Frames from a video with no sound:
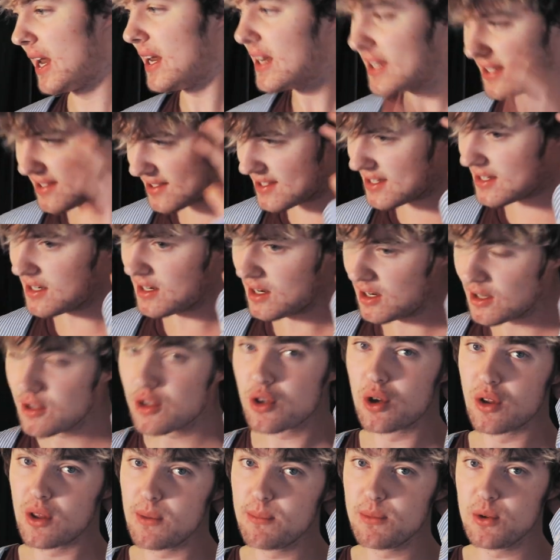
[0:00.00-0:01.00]
Listen
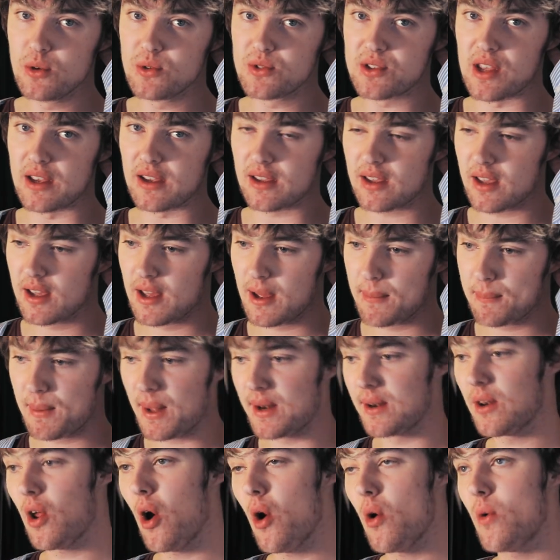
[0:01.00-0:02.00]
to the music.
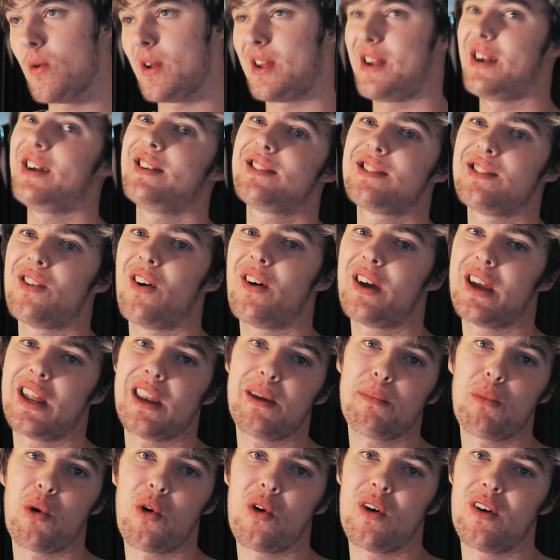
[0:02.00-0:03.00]
But no, it's not
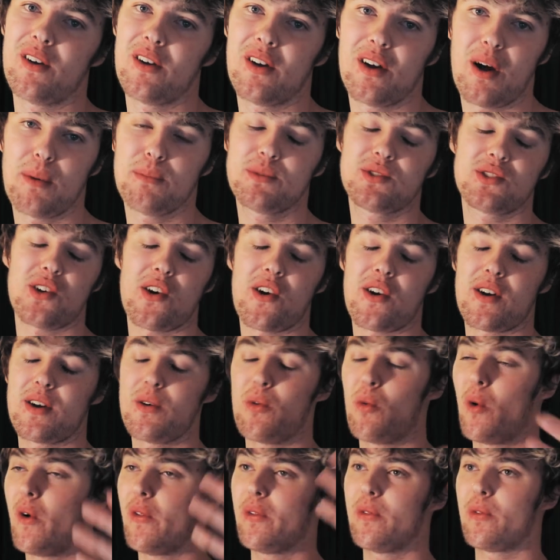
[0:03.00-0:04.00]
anymore. I'm sorry.
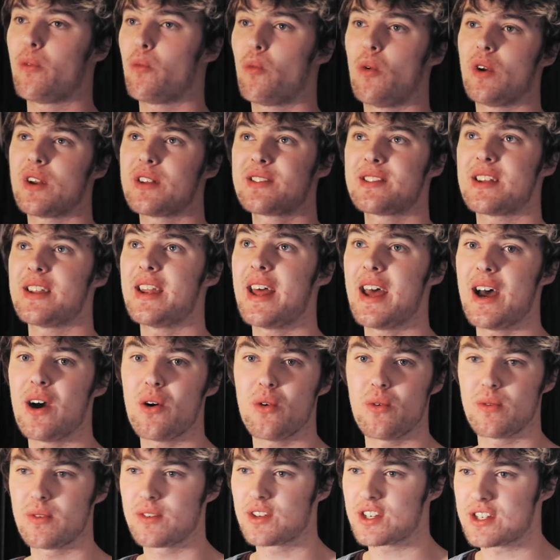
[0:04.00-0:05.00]
What is it
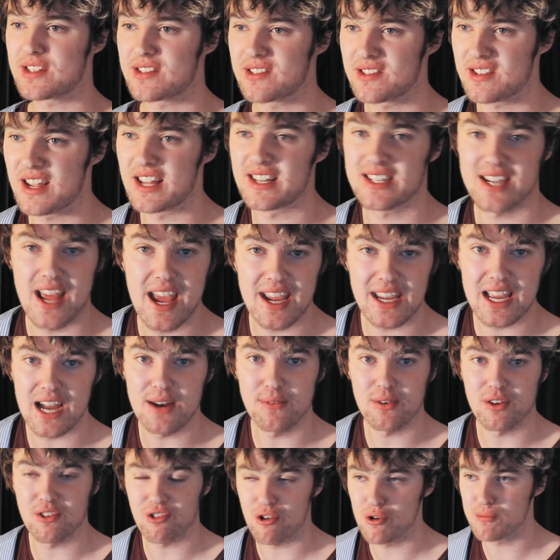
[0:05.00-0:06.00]
now? Just attack
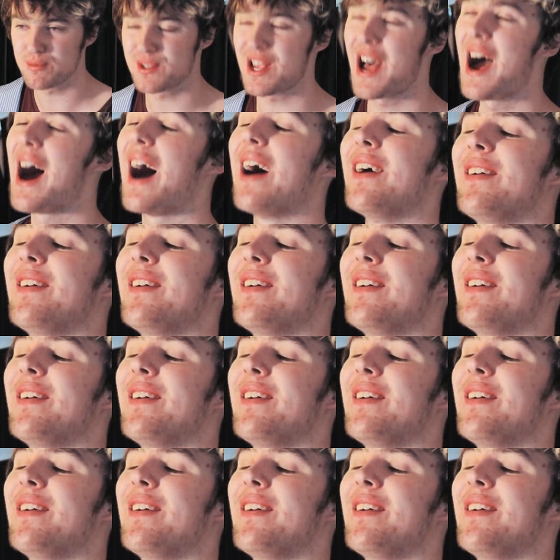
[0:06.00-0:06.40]
other groups?